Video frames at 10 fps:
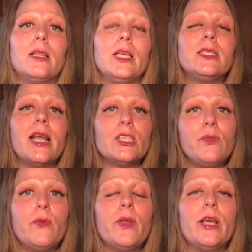next
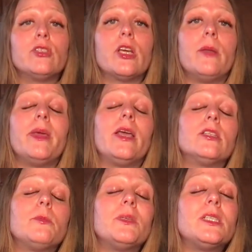few videos are going to be geared
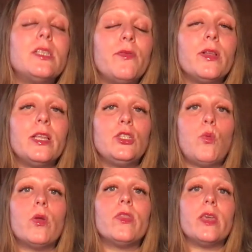specifically
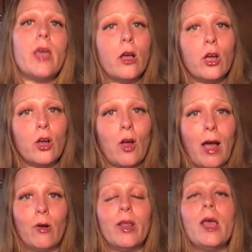toward the younger
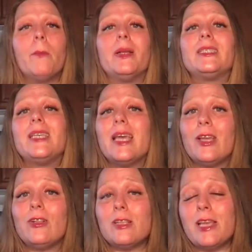crowd,
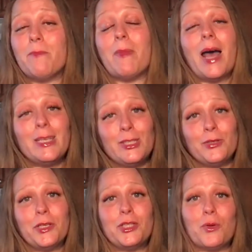particularly my
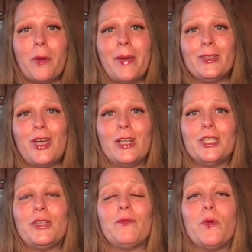students who are about to
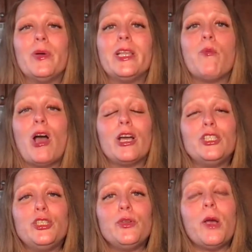audition for Willy Wonka
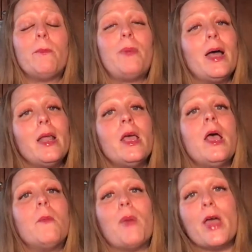Jr. But
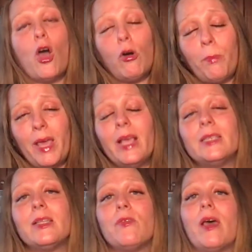my hope
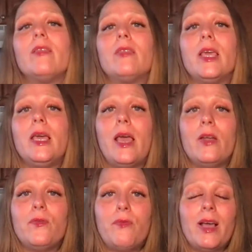is that the
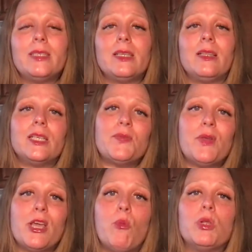advice in this
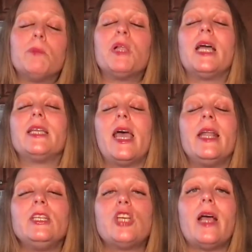video will apply to
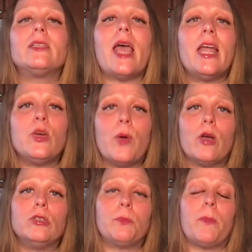any child anywhere
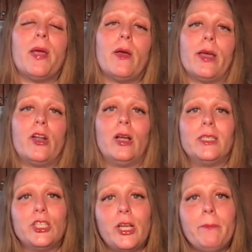who's preparing an
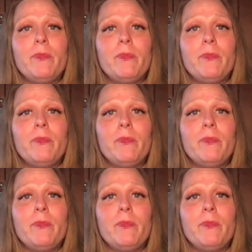audition.